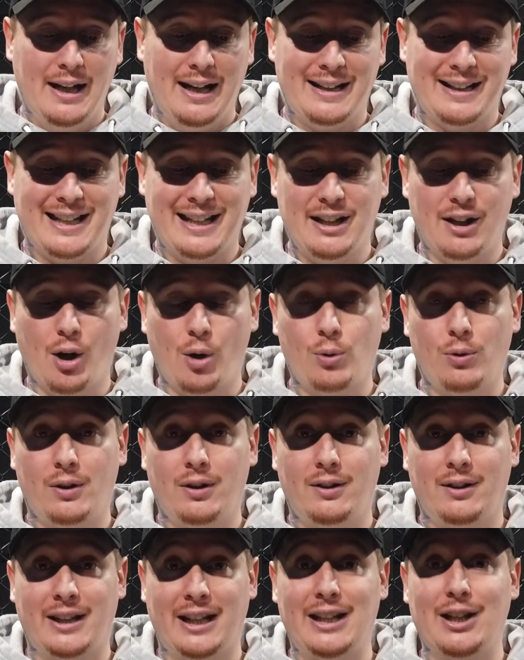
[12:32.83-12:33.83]
And Guido
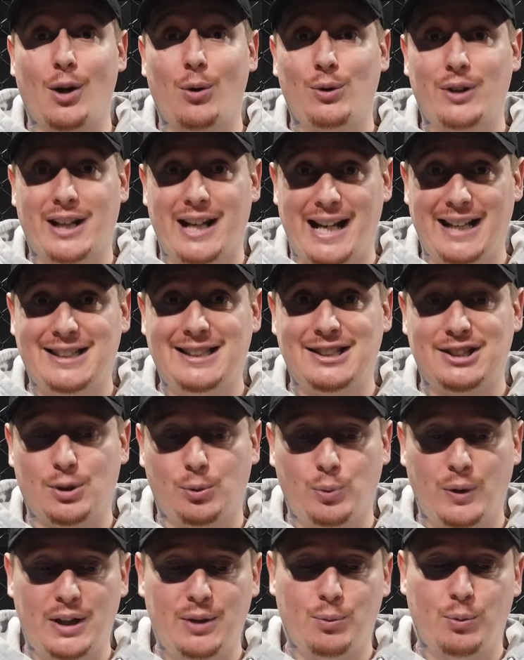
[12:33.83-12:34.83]
Cannetti
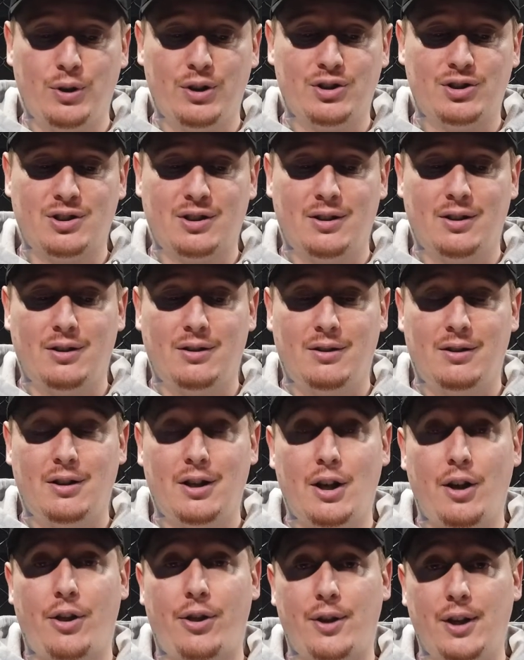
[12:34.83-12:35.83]
to win was
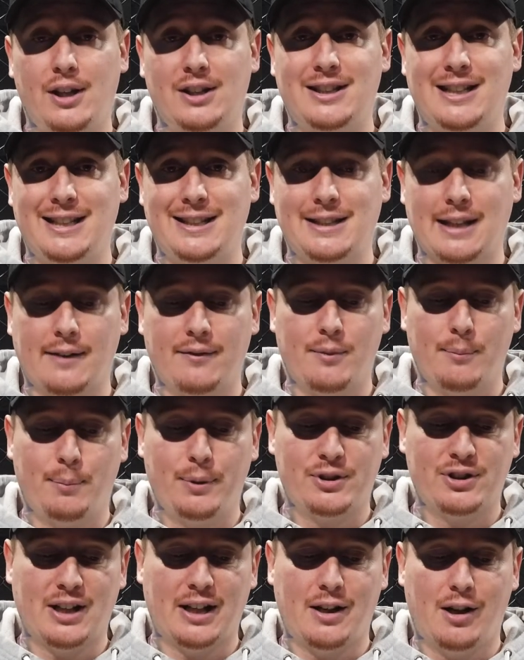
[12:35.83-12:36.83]
at
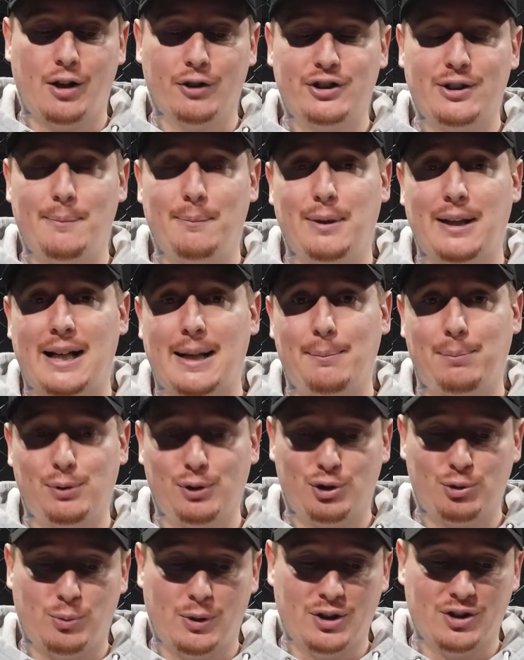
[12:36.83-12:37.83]
37%. Odds implied
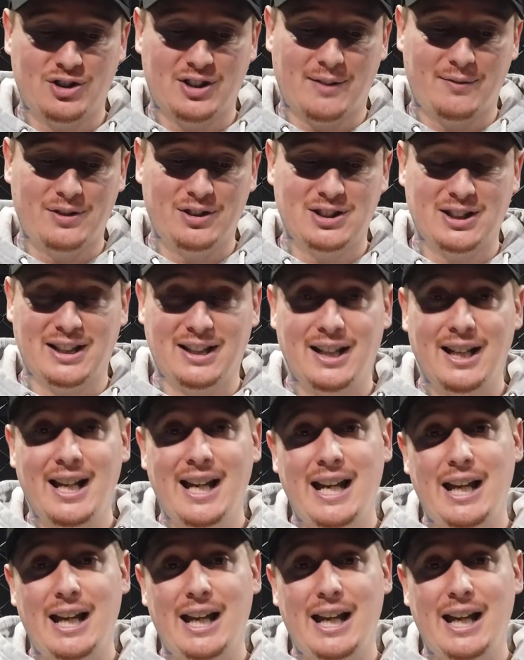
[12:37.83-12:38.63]
plus 170.